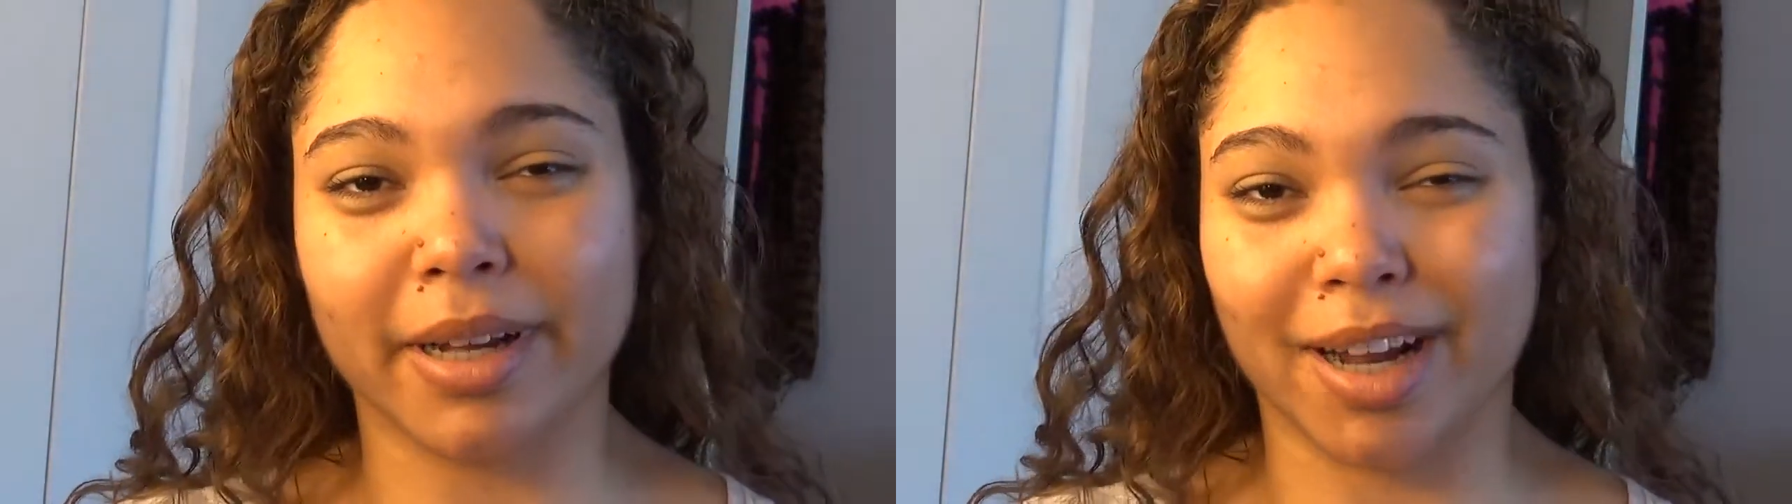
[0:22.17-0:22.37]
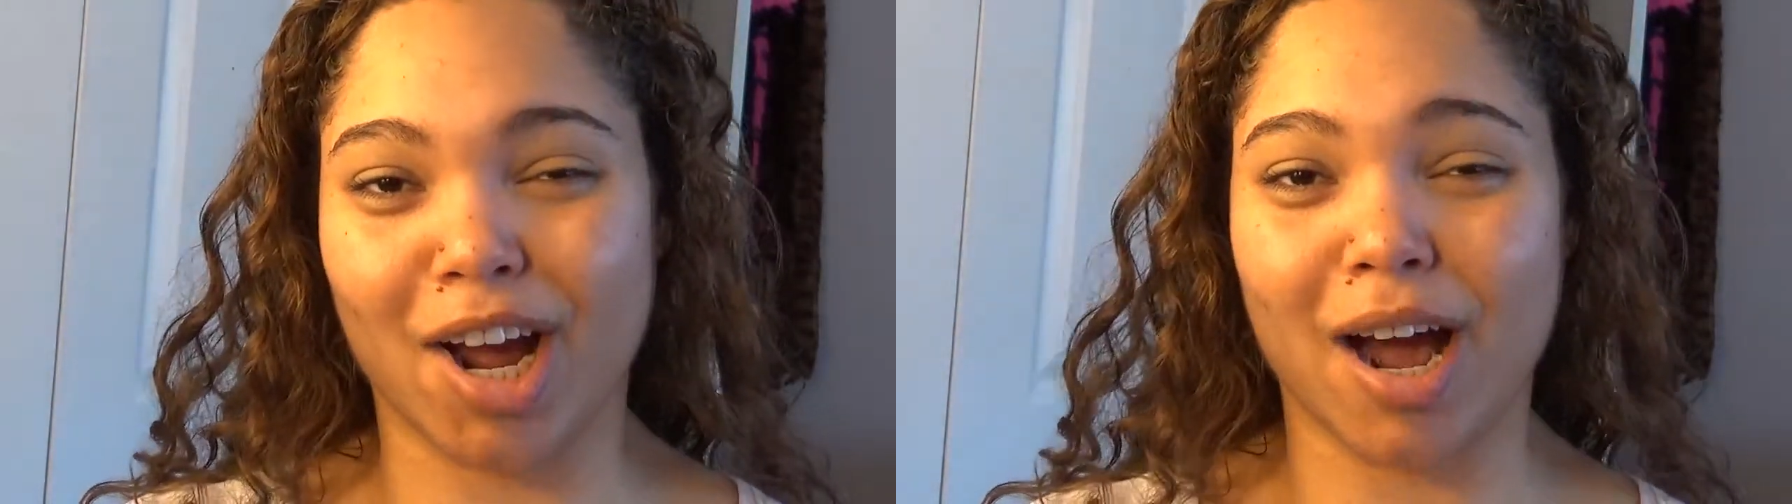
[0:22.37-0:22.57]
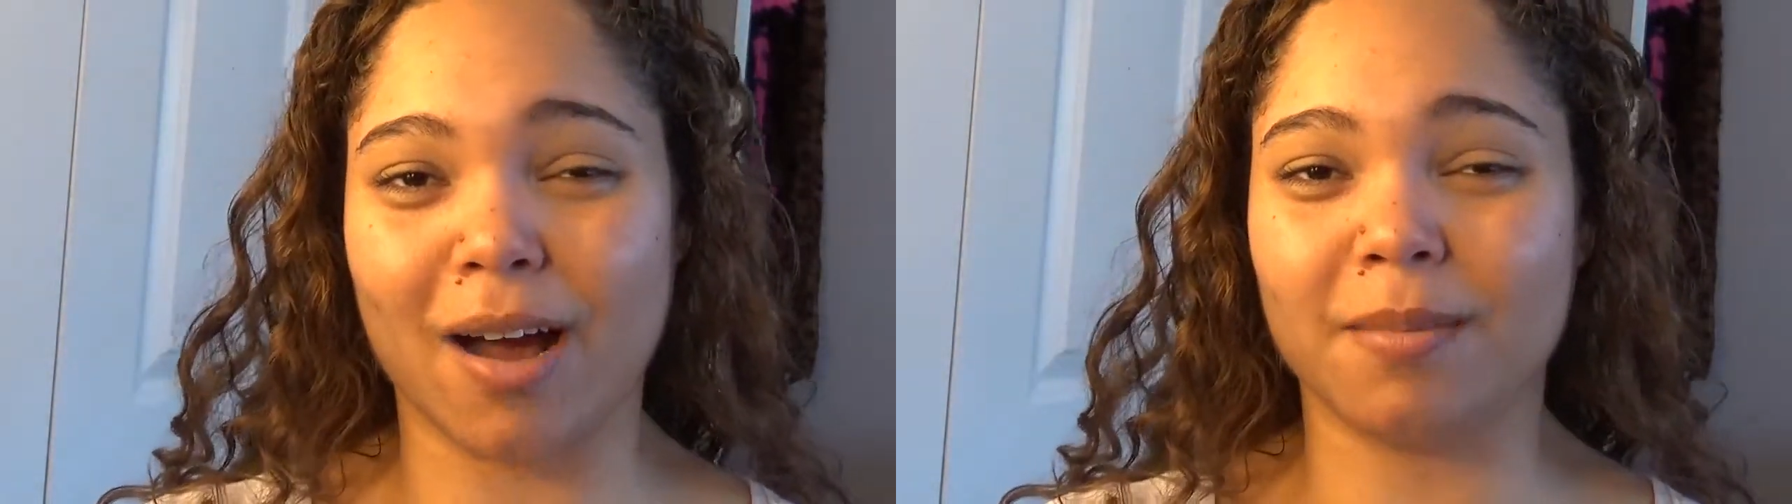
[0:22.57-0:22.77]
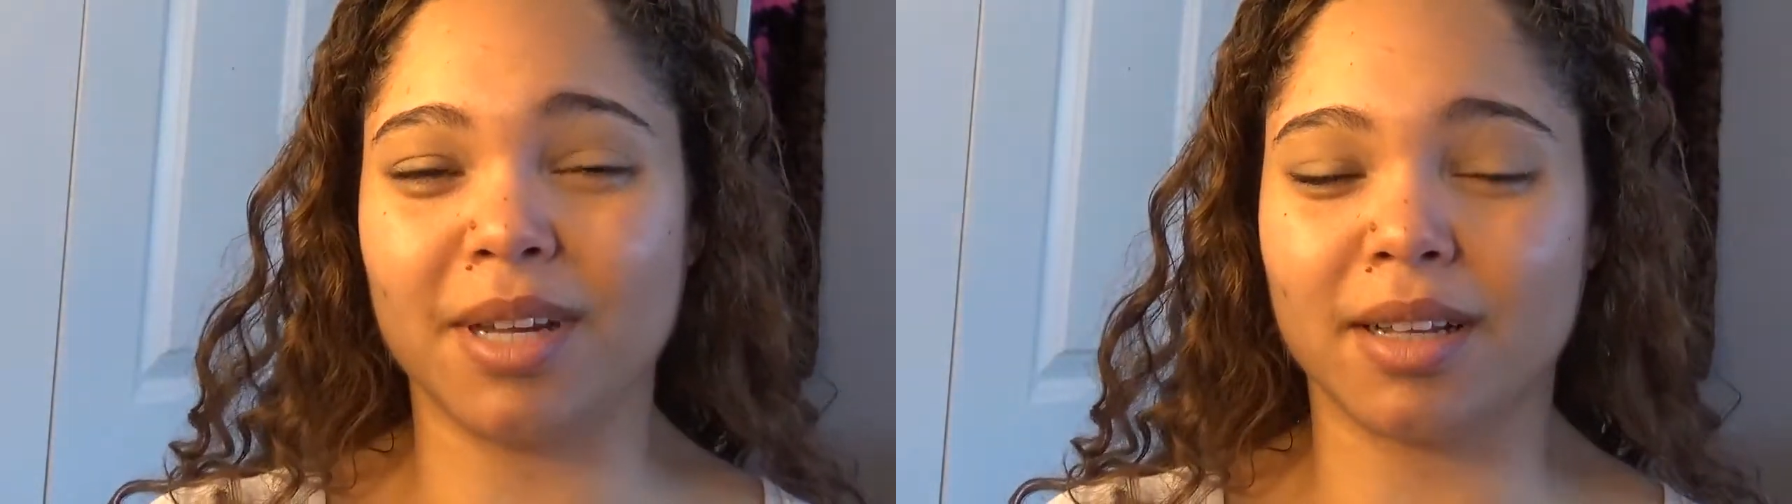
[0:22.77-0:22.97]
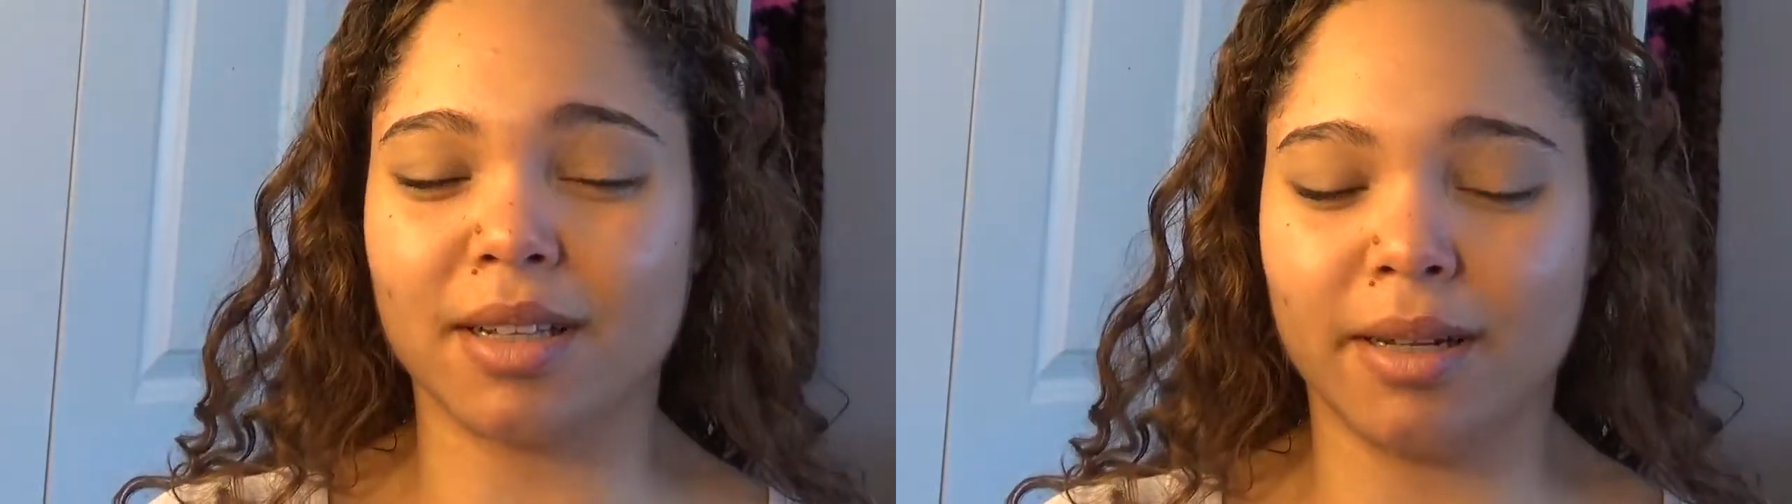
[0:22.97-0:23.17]
like a hot
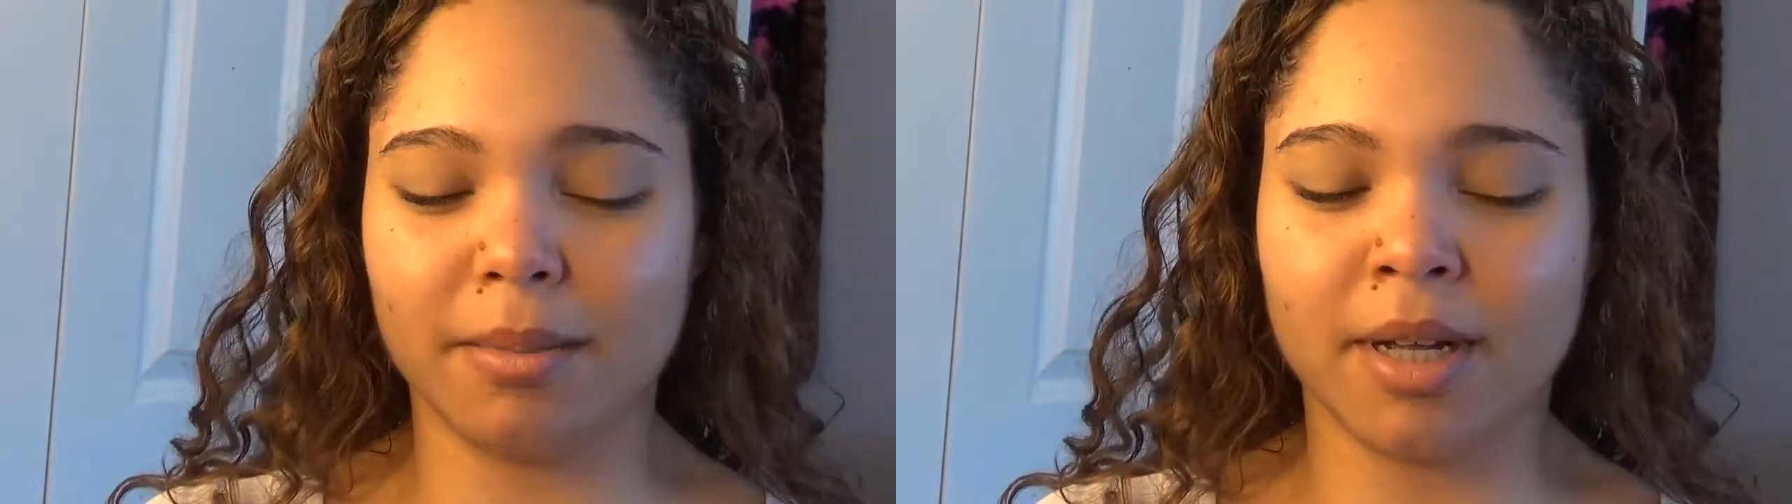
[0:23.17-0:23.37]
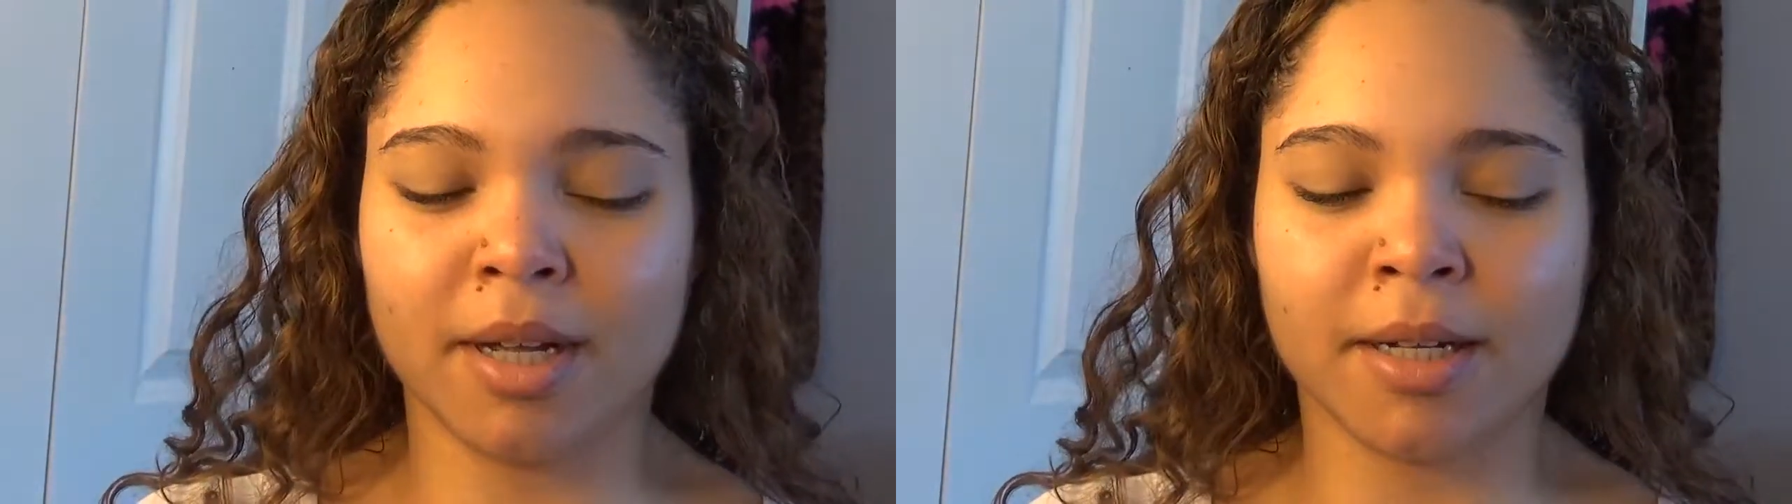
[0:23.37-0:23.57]
pink lip.